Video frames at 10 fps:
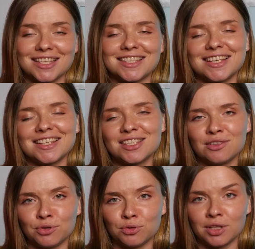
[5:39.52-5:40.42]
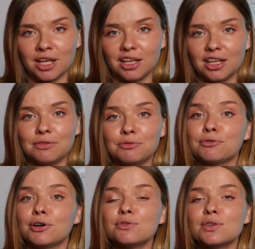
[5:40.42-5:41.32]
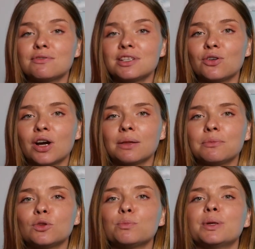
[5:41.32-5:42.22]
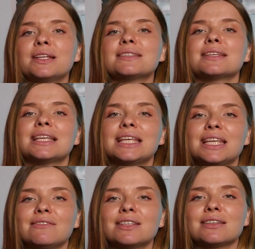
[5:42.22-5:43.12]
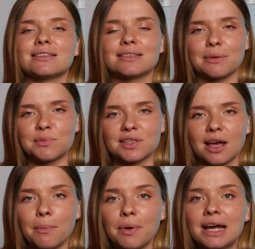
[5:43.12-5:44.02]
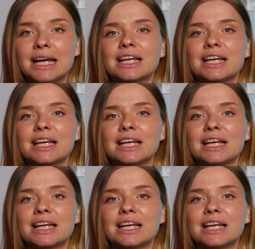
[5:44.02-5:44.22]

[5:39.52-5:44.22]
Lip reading: That's it for today. If you found this video helpful, please give it a thumbs up.